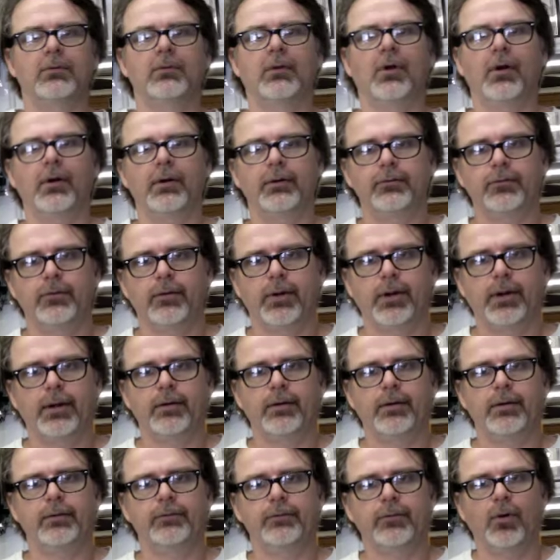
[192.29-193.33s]
larger
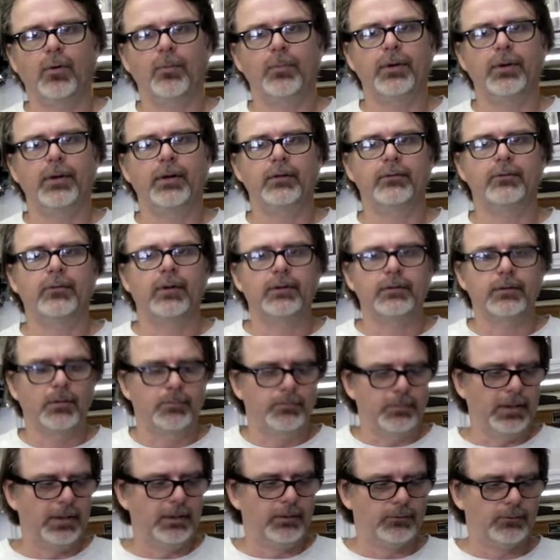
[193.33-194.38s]
areas, open areas like the
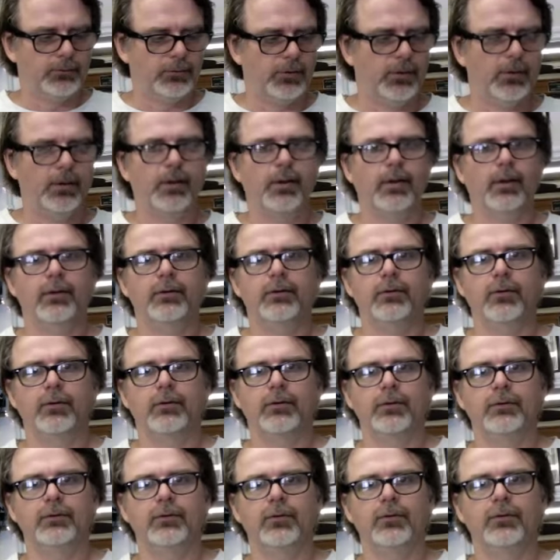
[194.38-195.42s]
beach. You
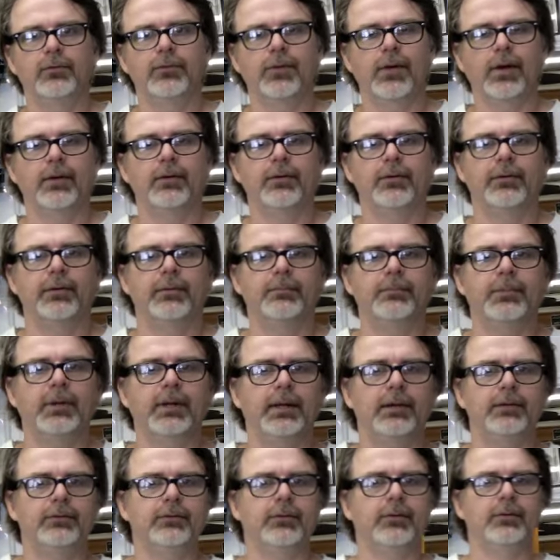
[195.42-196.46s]
could use that on the
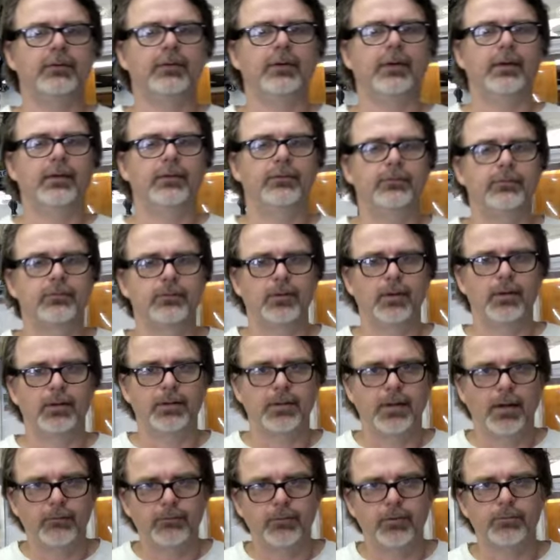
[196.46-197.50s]
beach, and it
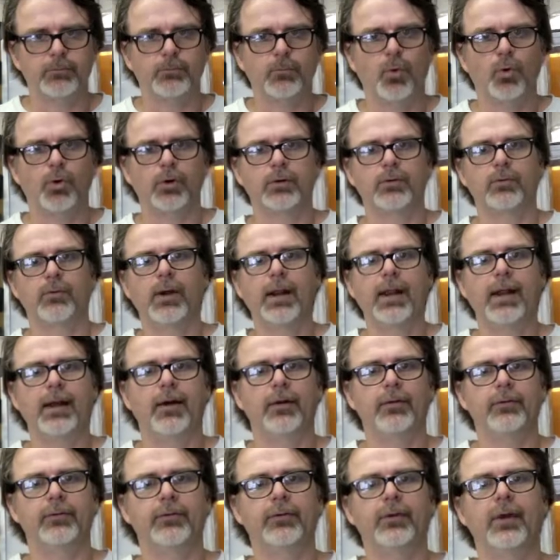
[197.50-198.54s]
covers more
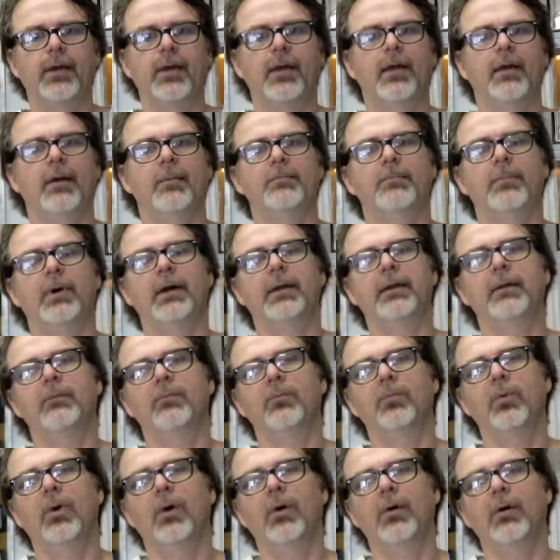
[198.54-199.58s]
ground, but
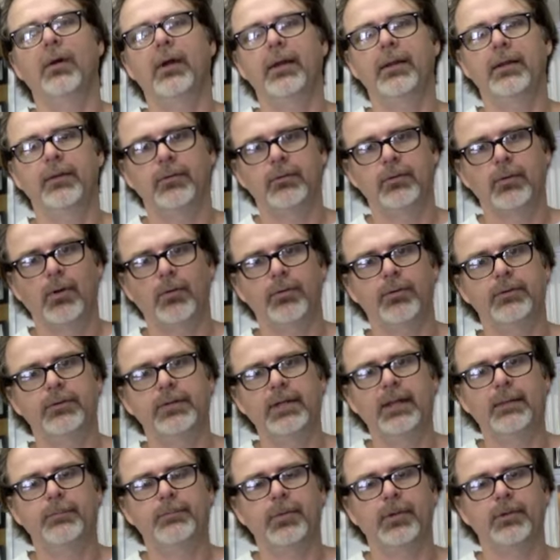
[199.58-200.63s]
it'll go the
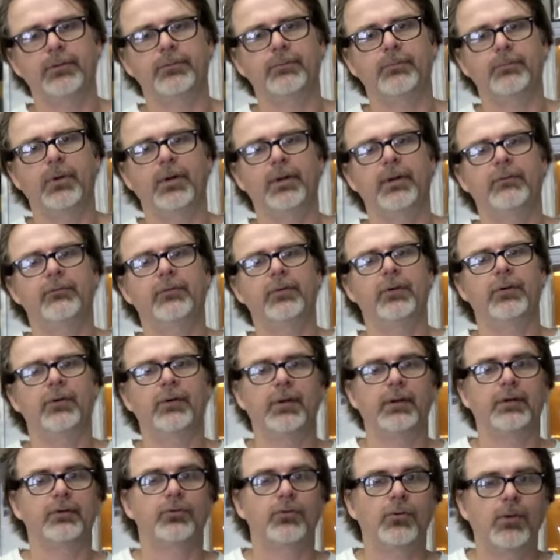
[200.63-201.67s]
deepest. But if you're
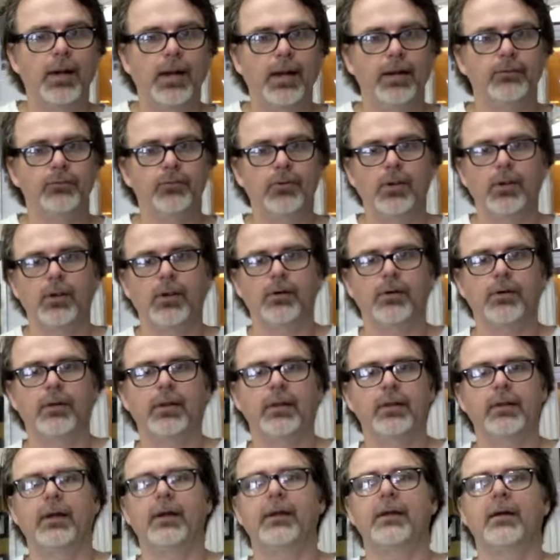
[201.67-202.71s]
in a trashy
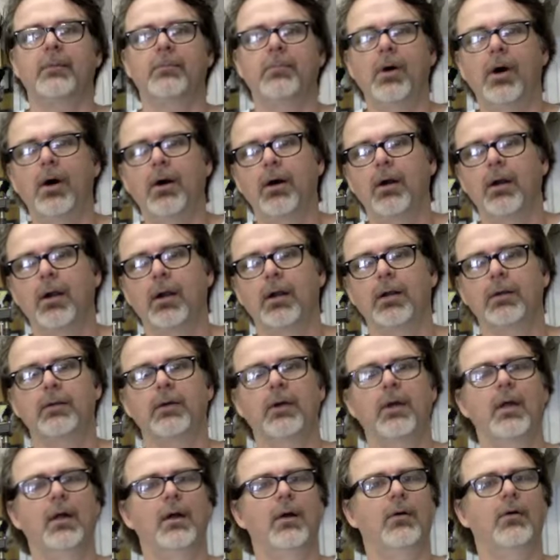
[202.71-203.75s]
area like a park
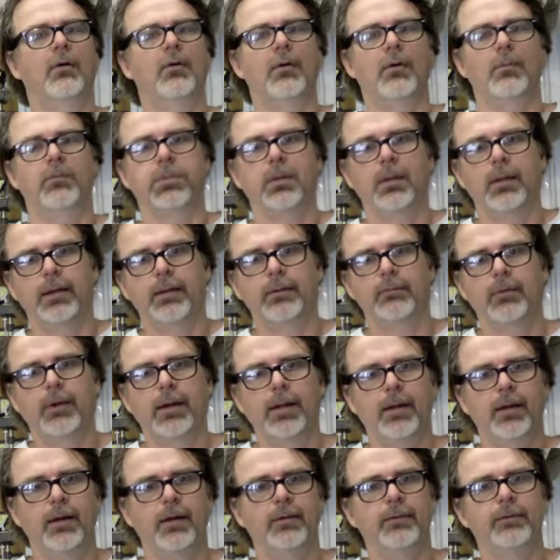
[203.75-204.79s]
or a
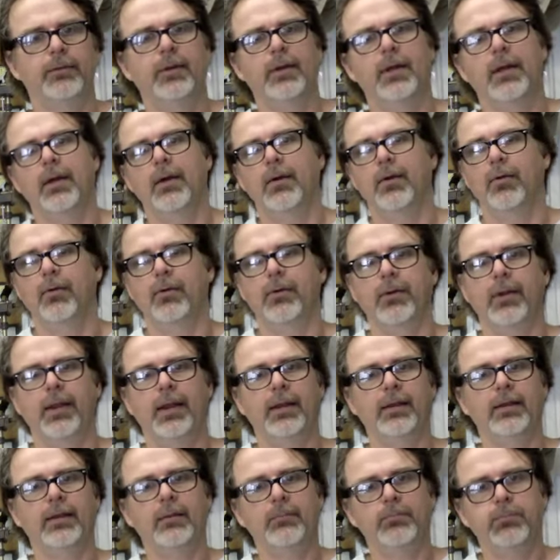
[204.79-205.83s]
playground or
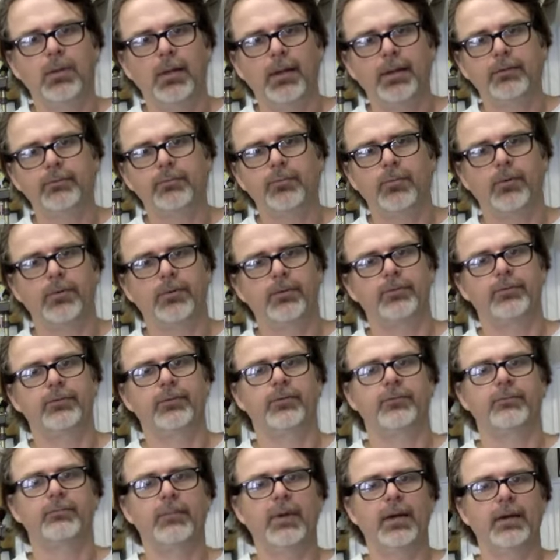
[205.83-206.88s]
any place where there's
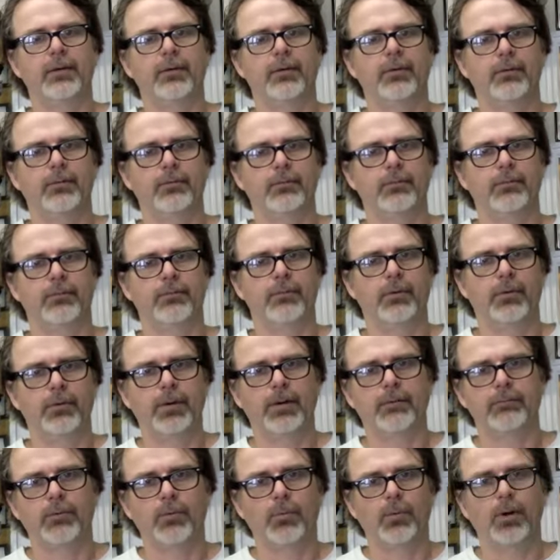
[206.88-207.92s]
just metal thrown
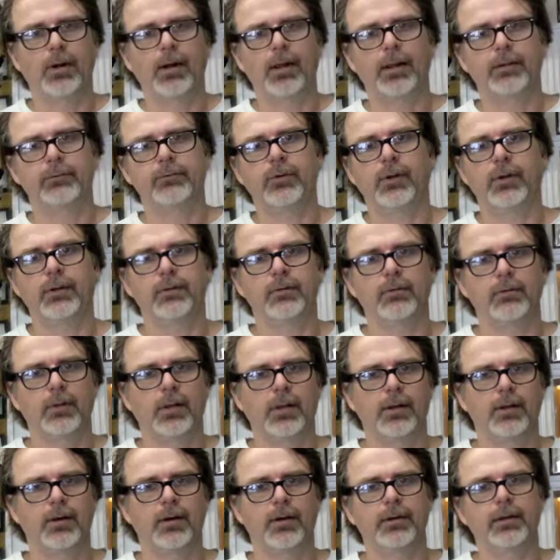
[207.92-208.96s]
everywhere, I try to do a
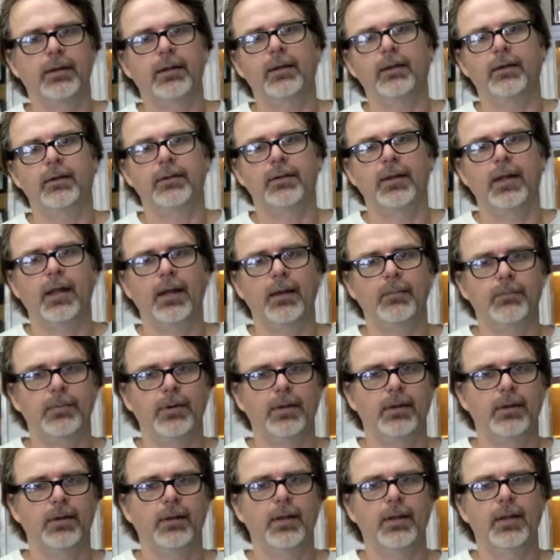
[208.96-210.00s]
lot of hunting here in
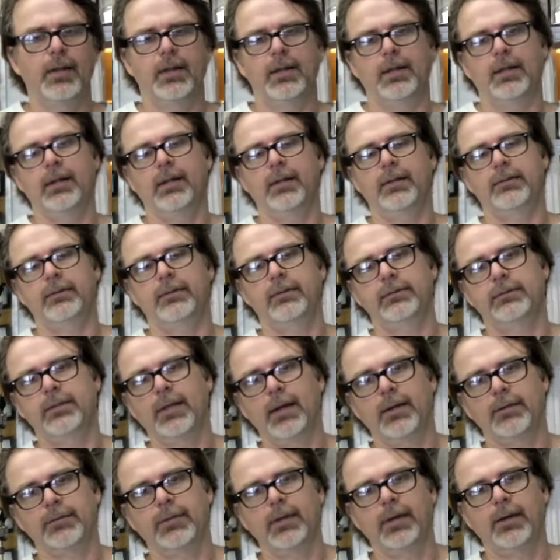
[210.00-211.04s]
Tampa and the
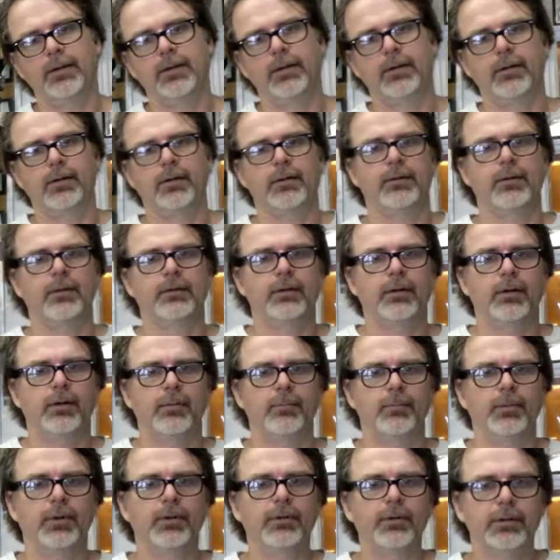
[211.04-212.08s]
downtown area. They tear
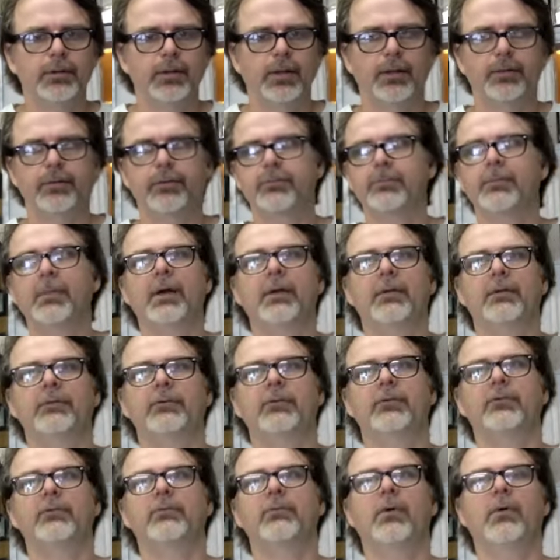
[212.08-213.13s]
a building down, there's metal
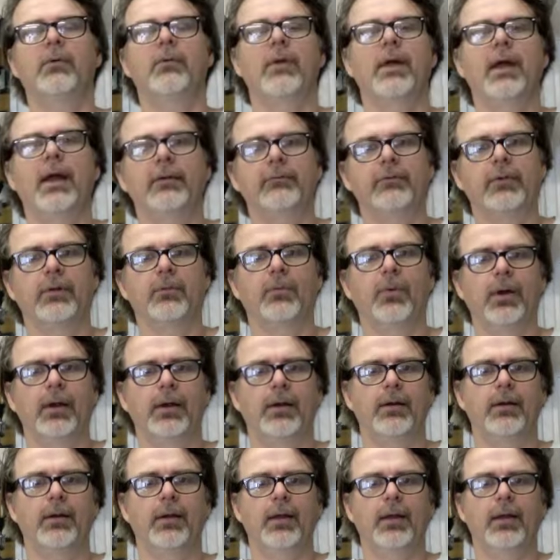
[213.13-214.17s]
just thrown
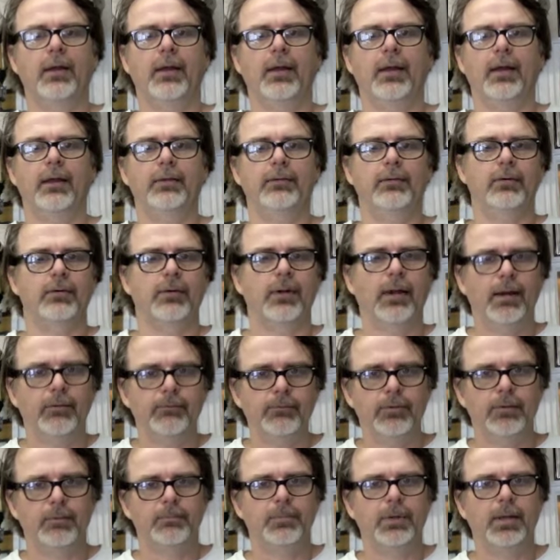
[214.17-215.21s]
everywhere, and you're
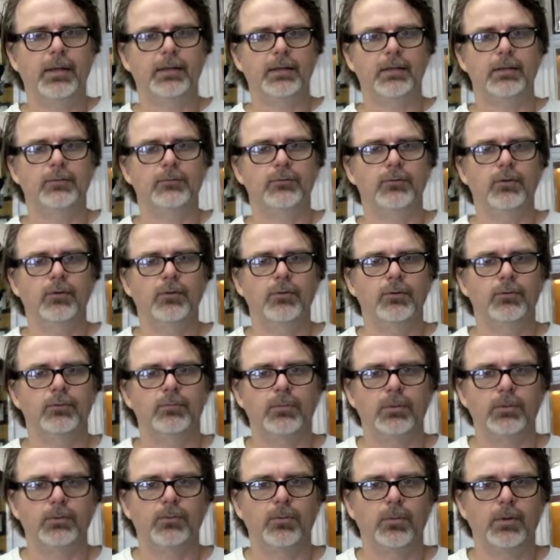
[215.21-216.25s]
having to pick and choose
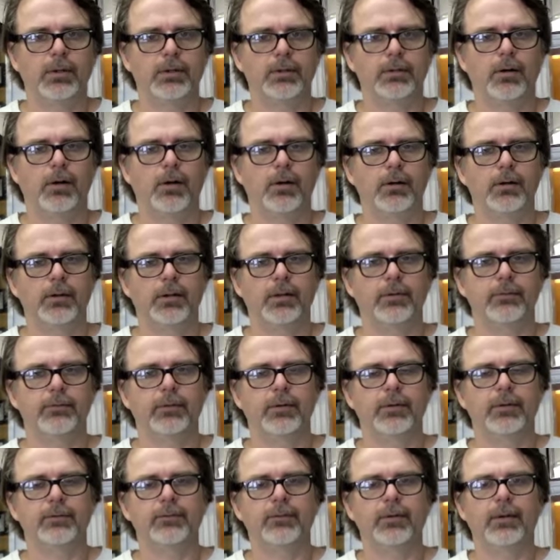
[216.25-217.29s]
between targets,
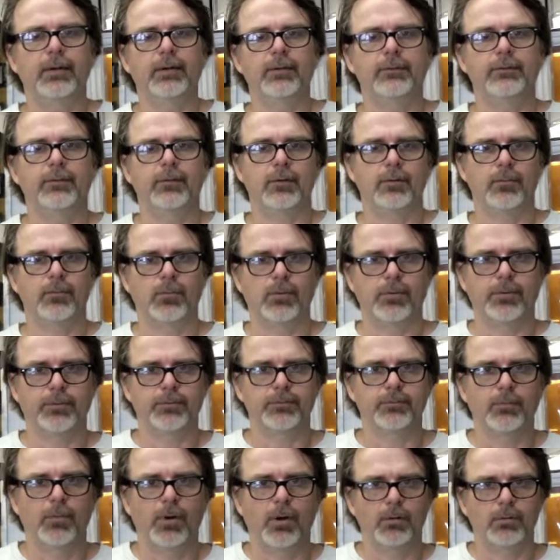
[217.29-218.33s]
and it's easier with a
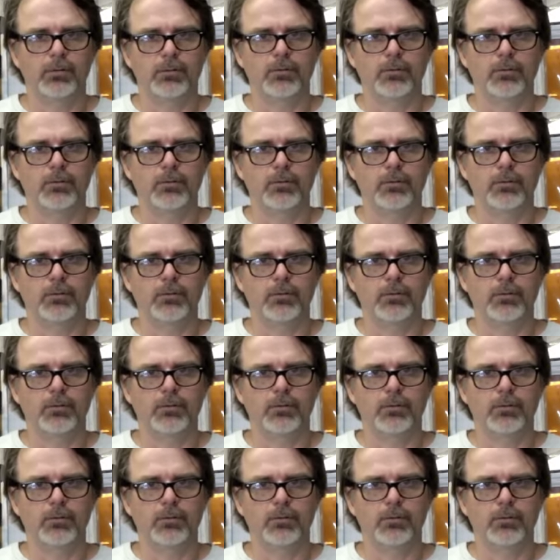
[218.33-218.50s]
smaller